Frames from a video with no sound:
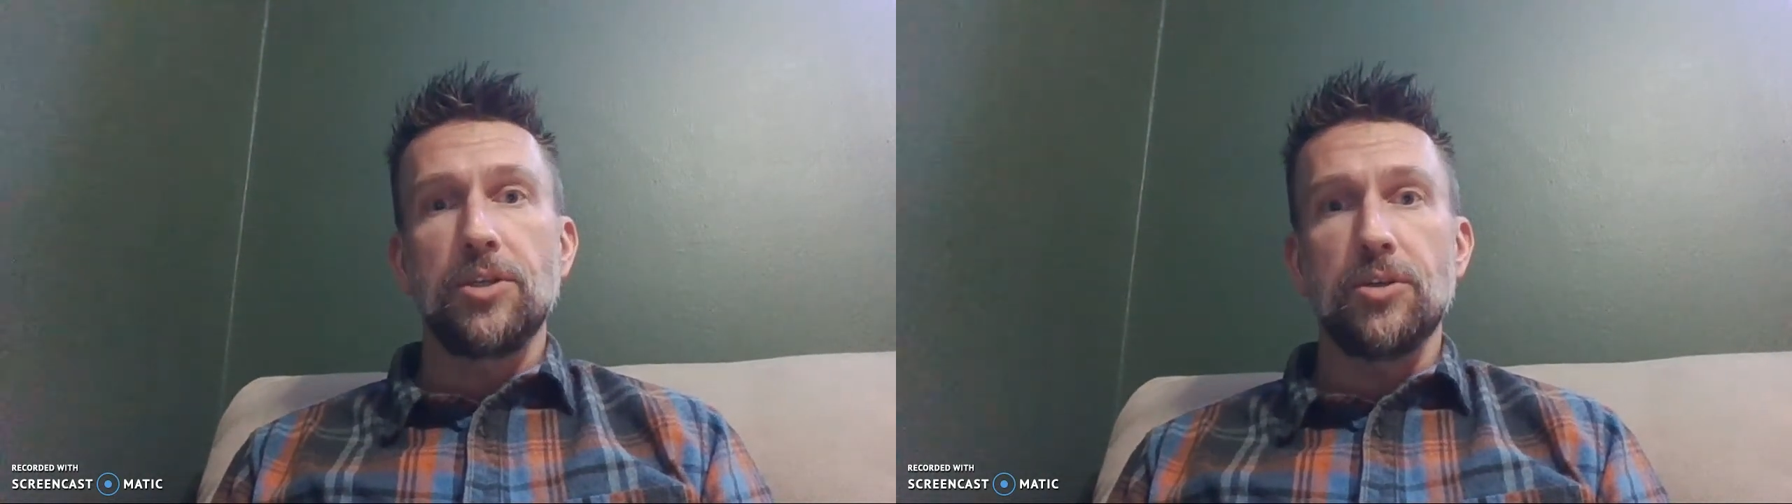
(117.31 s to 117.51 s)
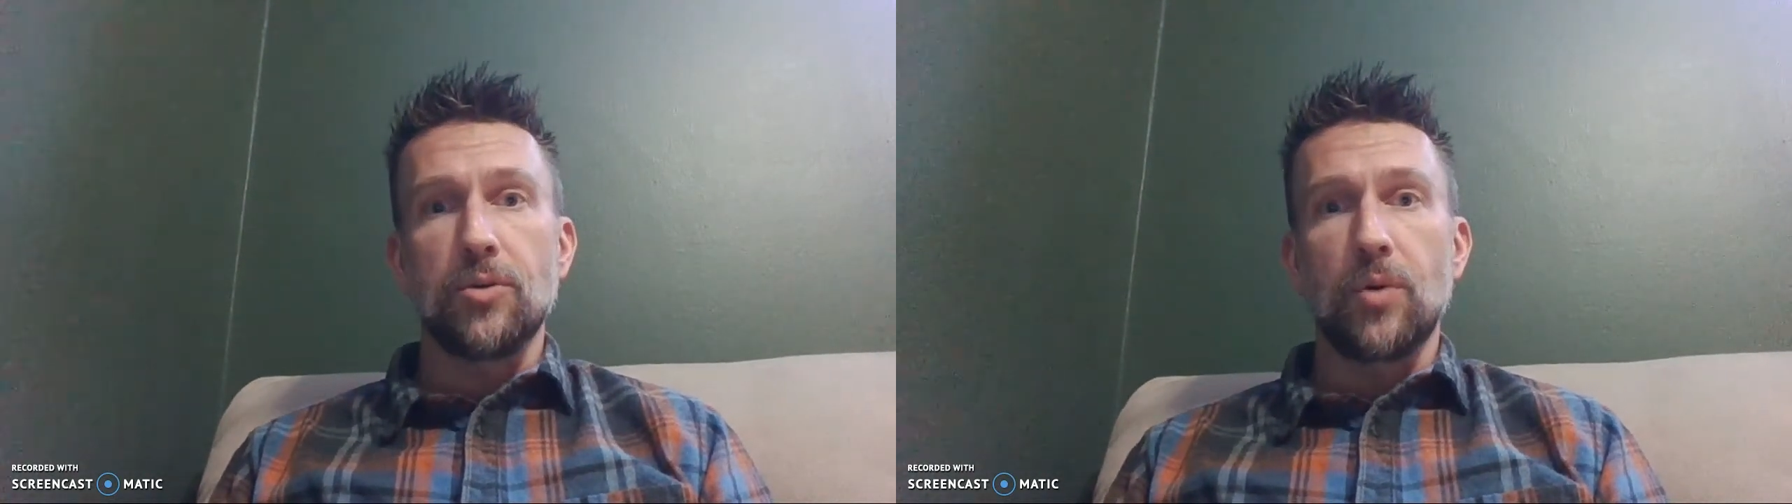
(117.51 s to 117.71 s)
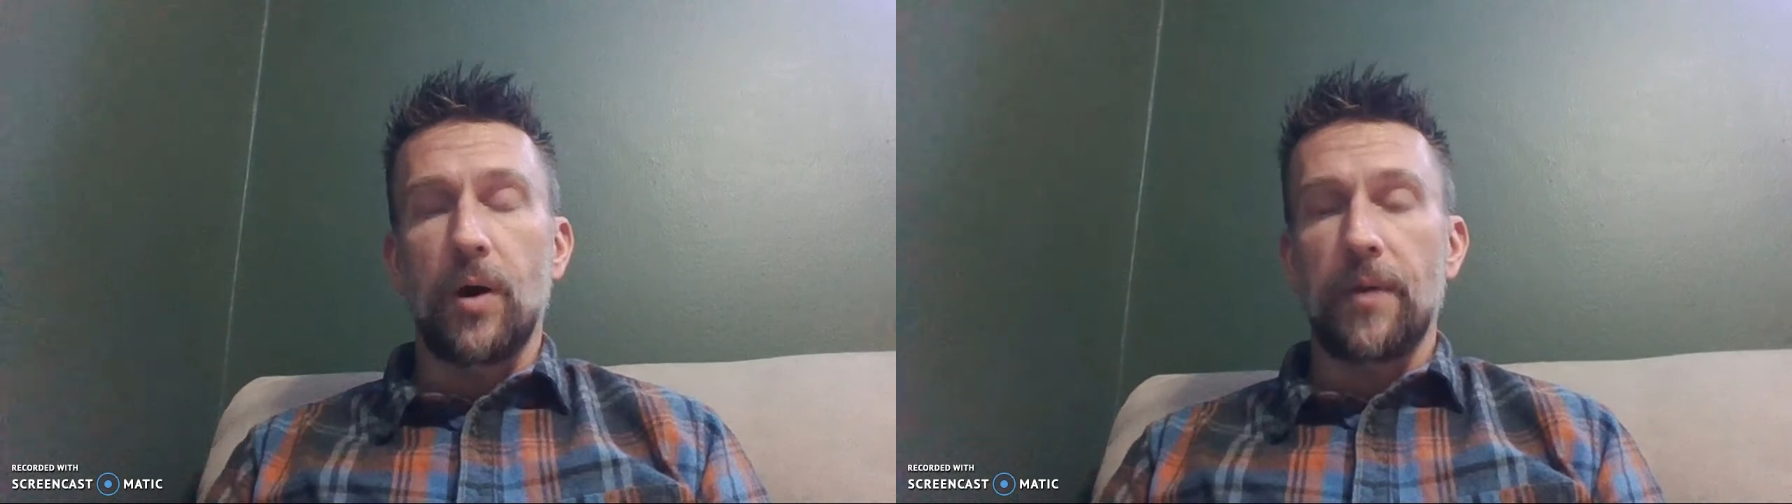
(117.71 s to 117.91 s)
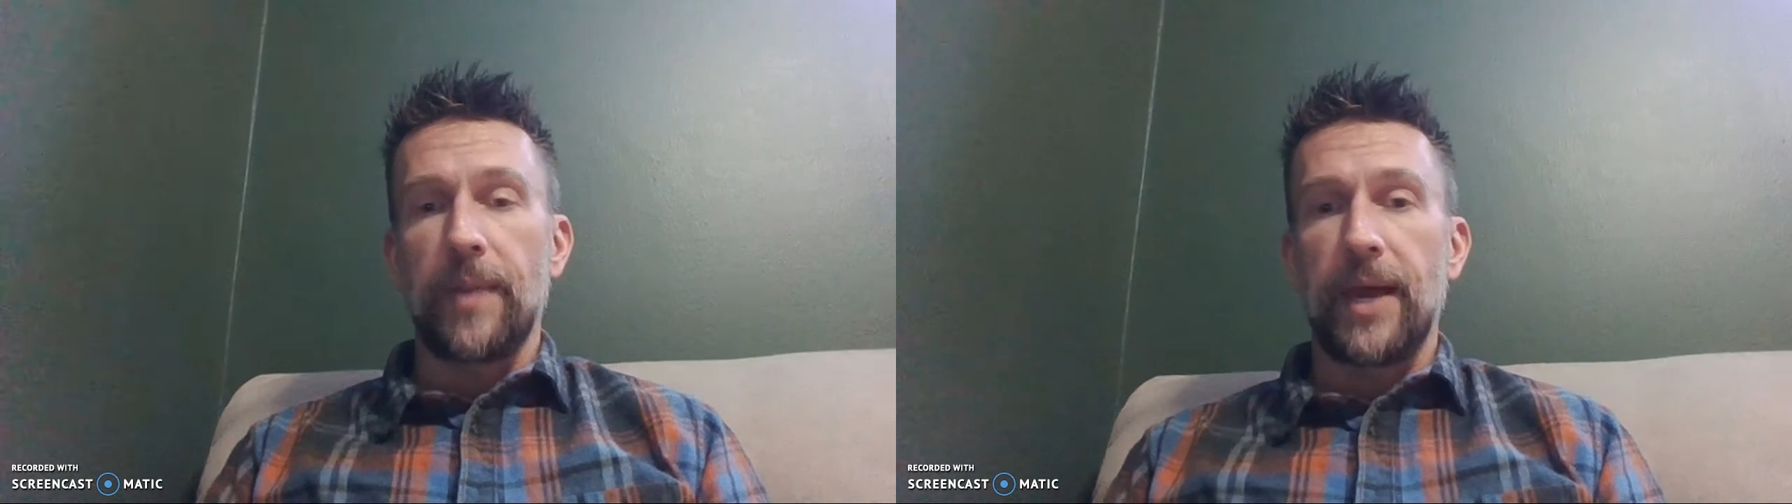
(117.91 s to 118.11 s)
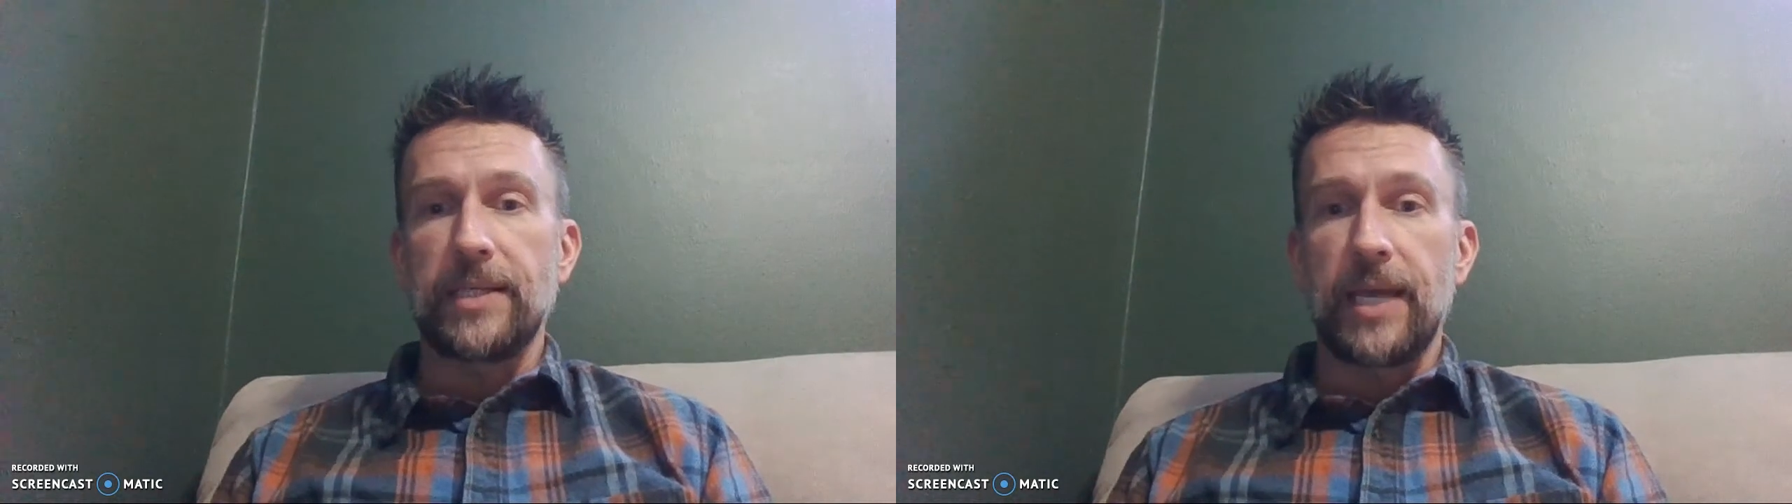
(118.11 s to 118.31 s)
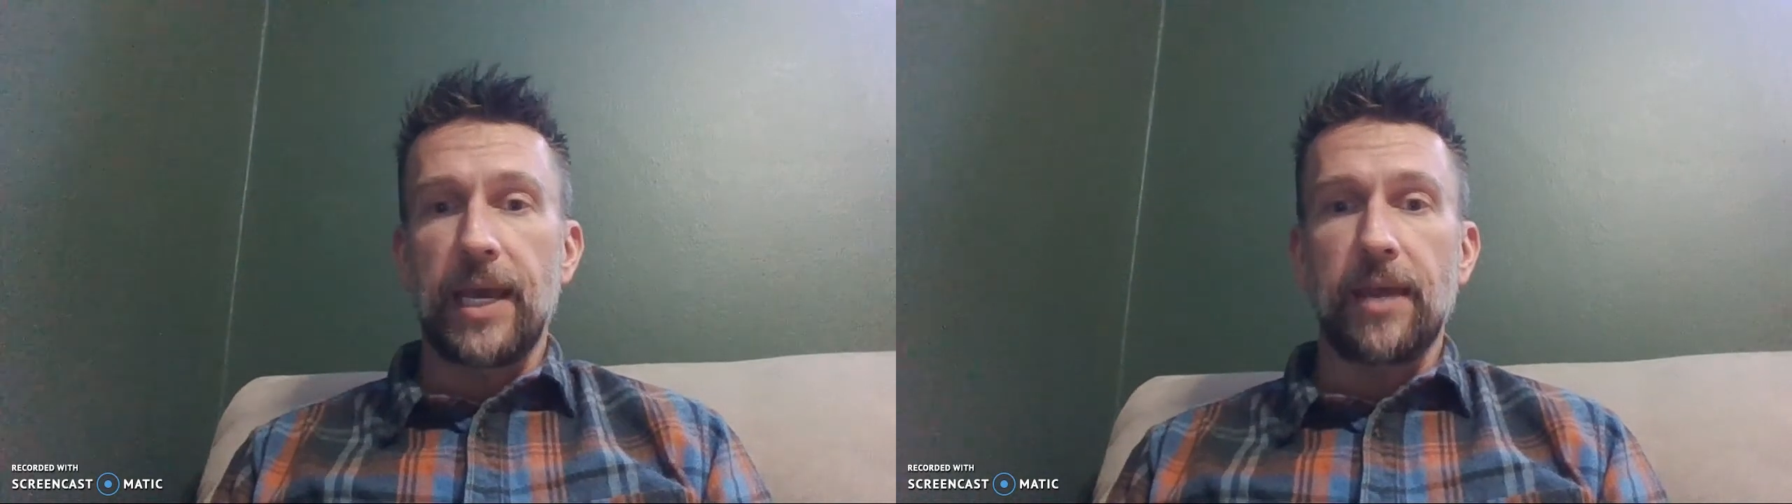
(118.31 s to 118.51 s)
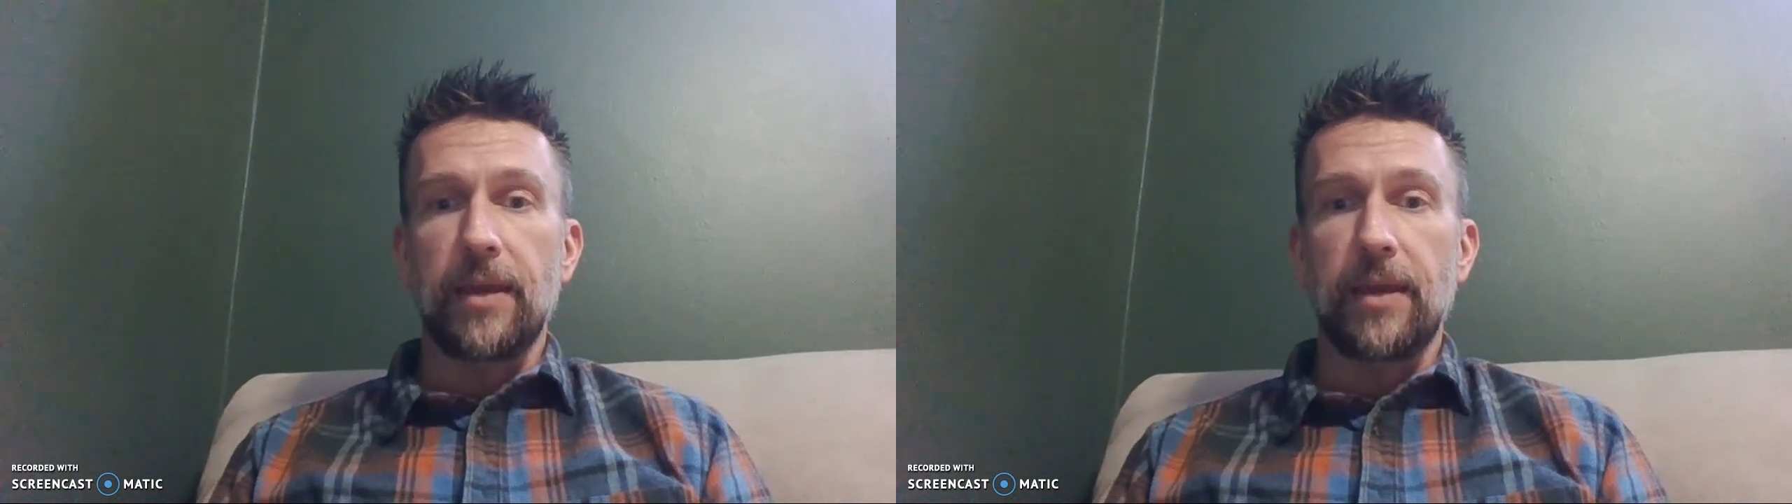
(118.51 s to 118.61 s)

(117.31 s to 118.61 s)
do on that day